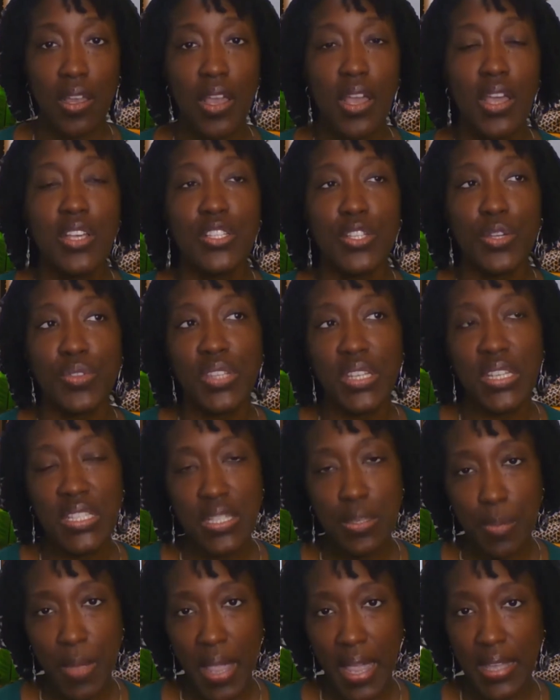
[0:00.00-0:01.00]
So this
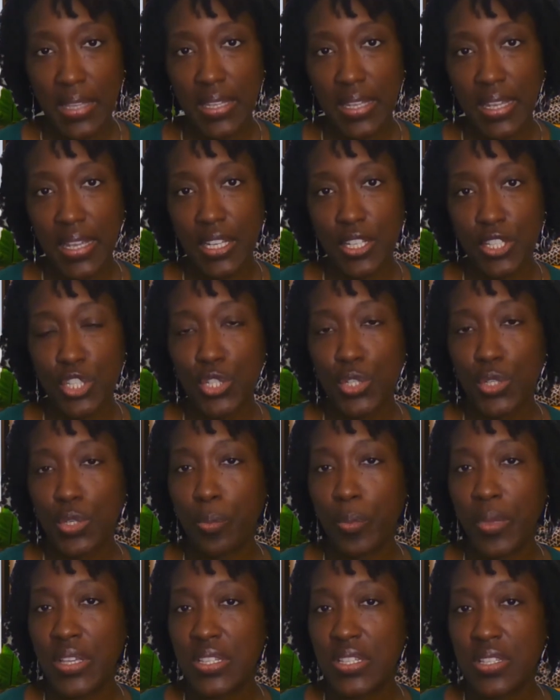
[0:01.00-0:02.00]
may lead to
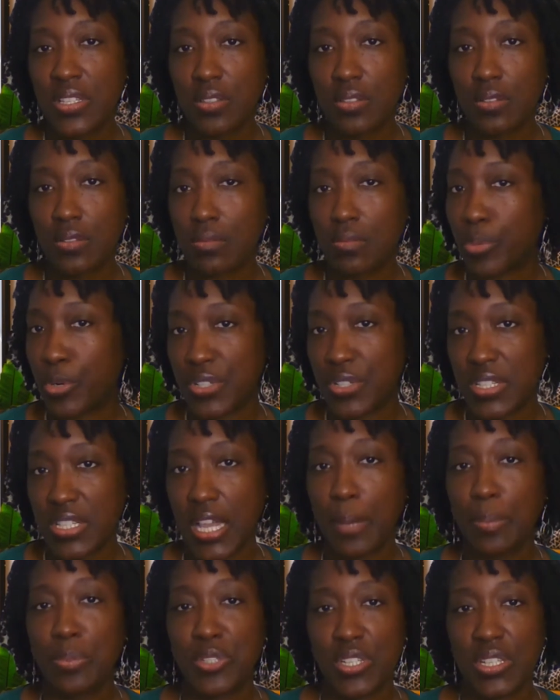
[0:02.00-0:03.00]

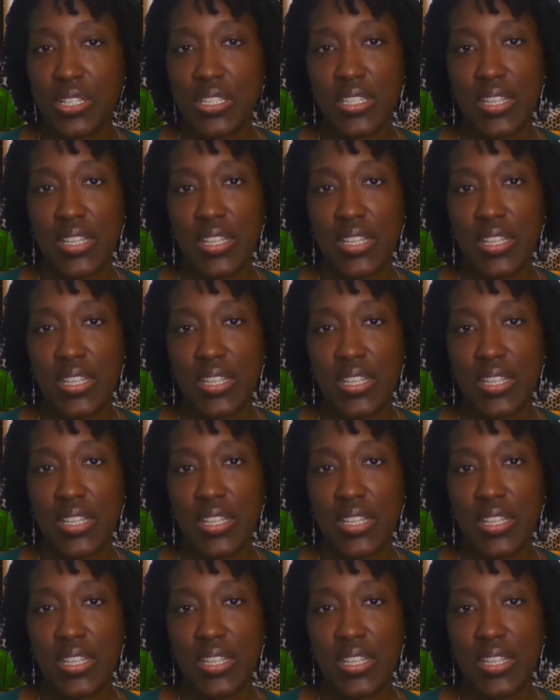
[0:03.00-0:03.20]
misperceptions